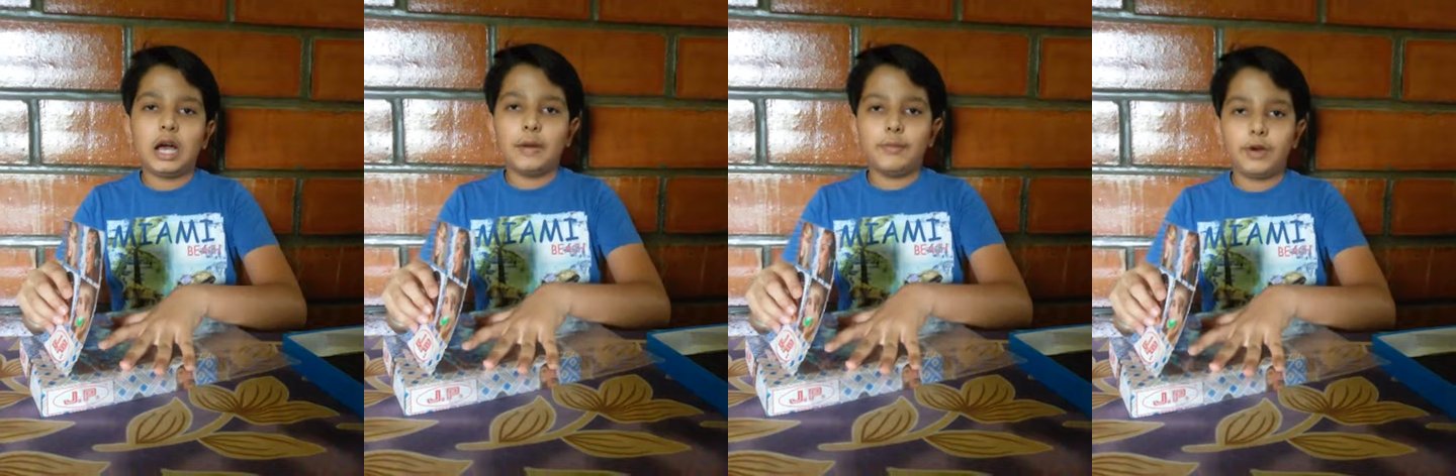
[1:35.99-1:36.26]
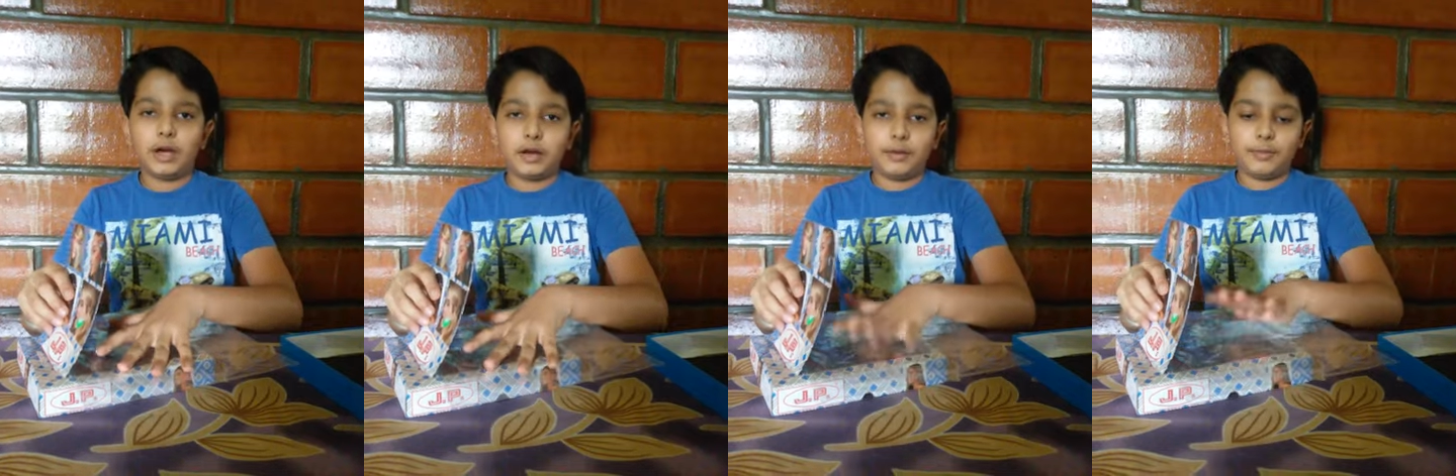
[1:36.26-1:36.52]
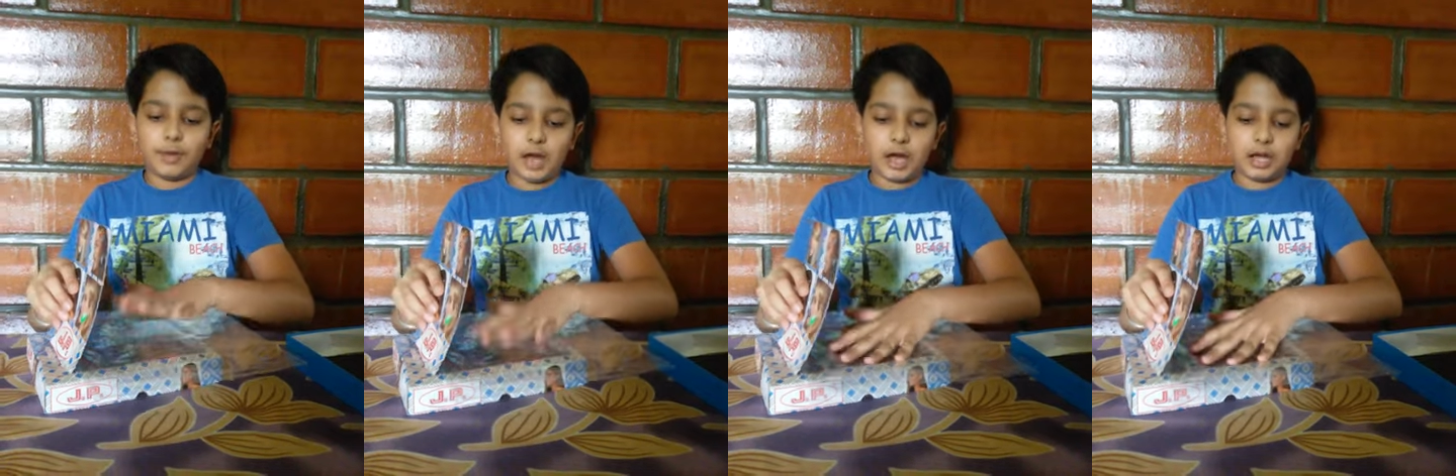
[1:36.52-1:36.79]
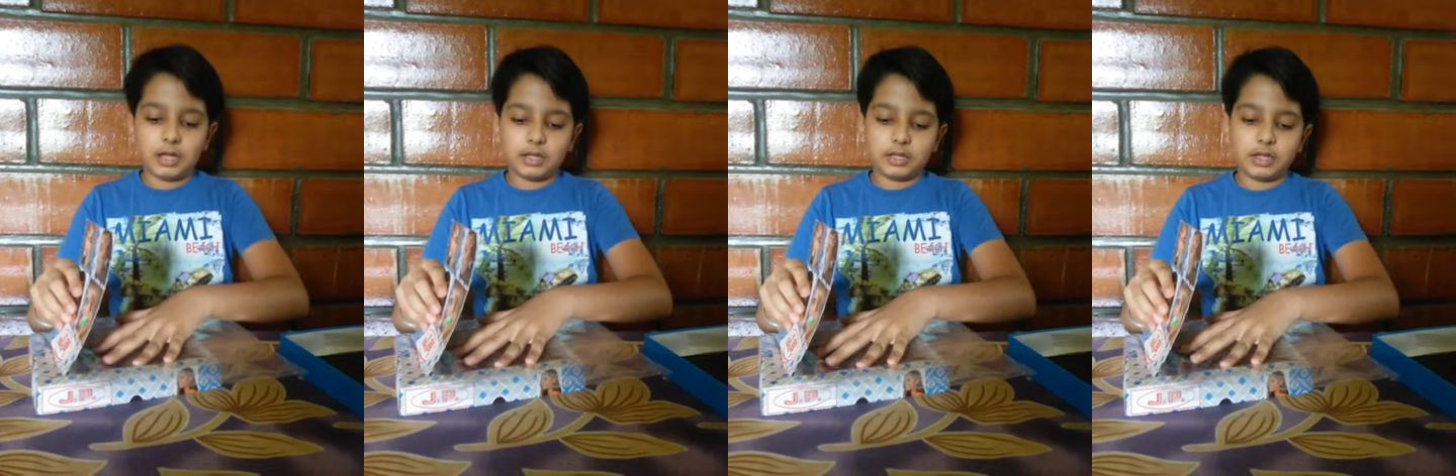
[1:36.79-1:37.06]
above
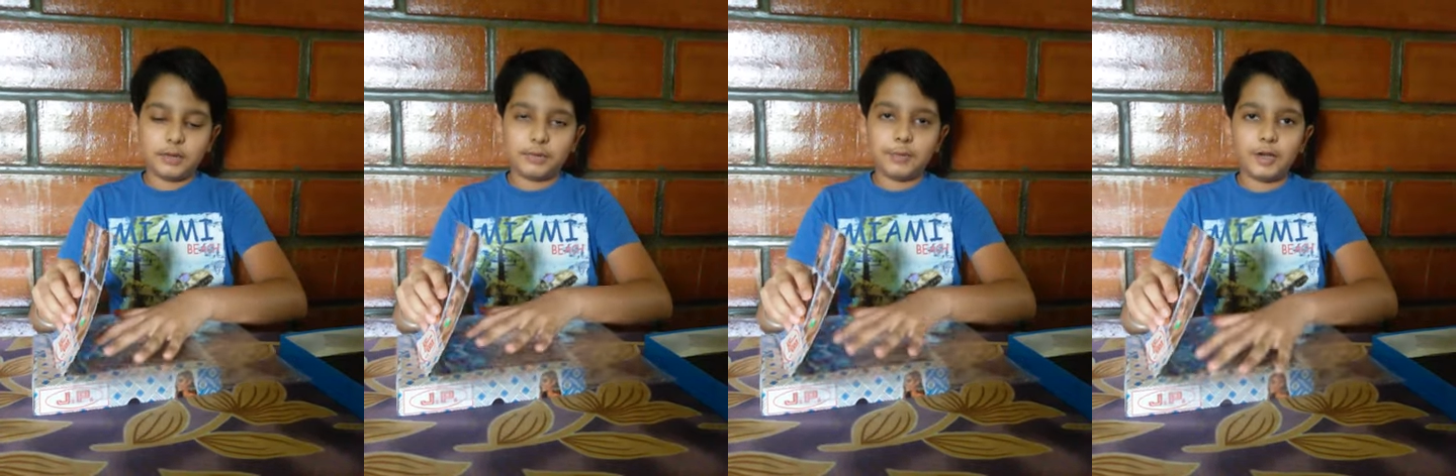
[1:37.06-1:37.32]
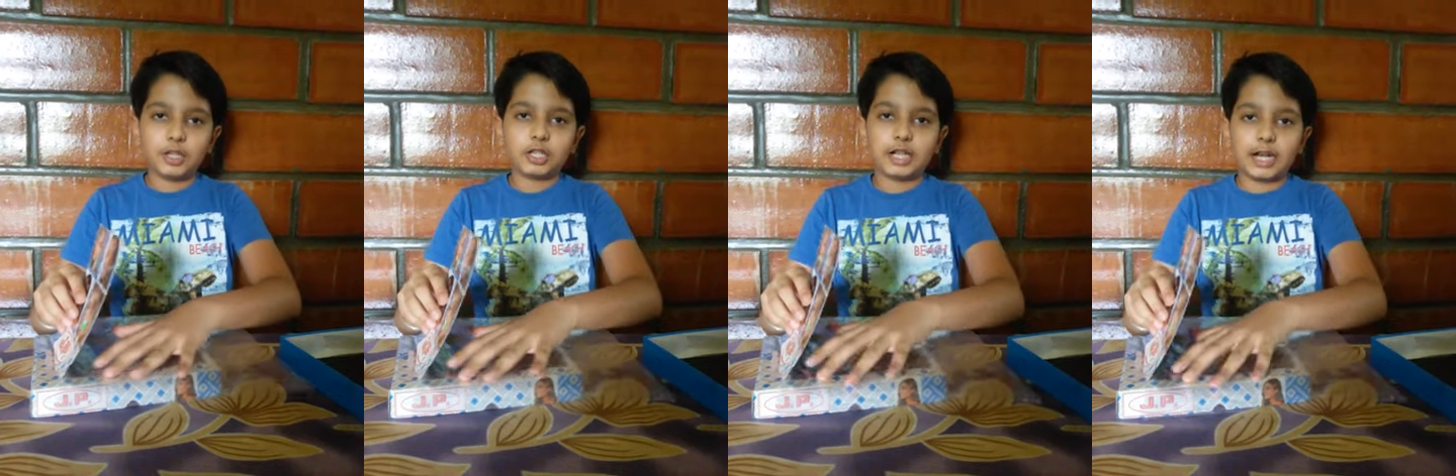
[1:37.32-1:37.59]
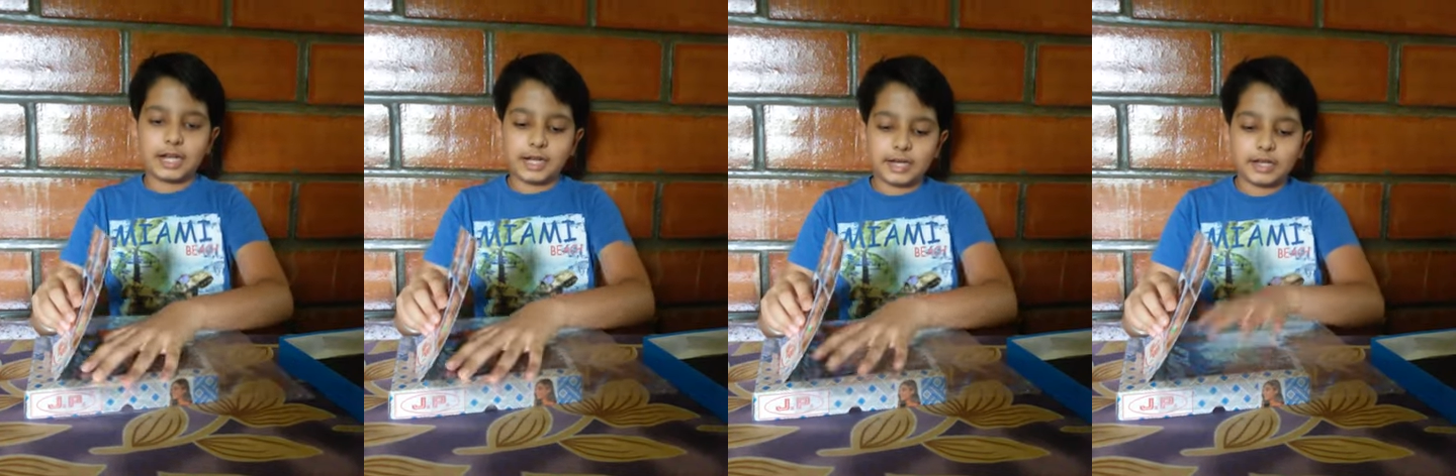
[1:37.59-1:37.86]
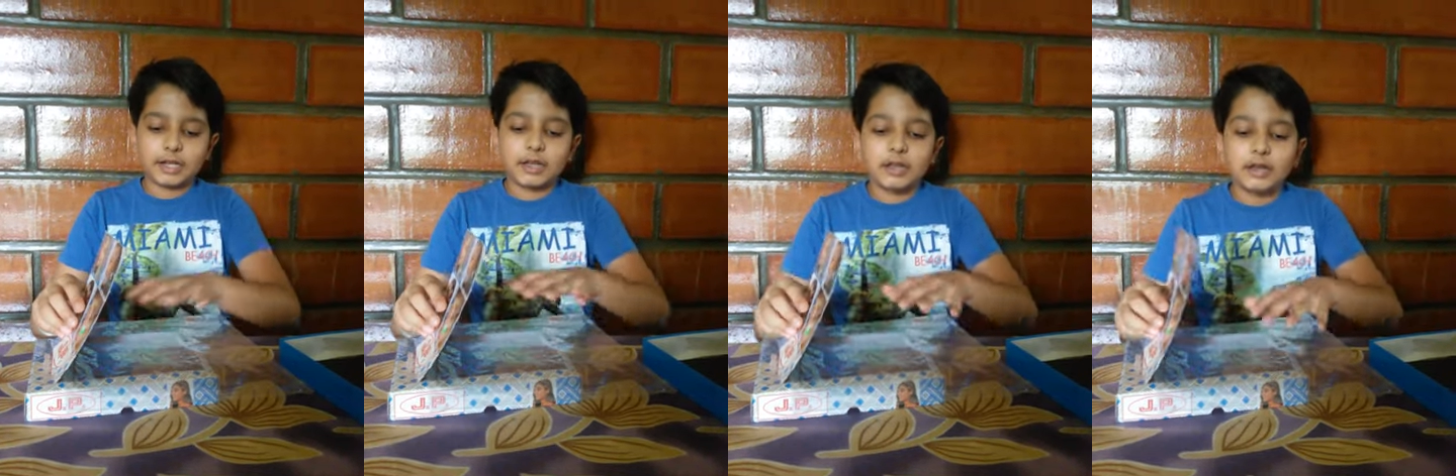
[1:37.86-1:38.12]
the cut lid.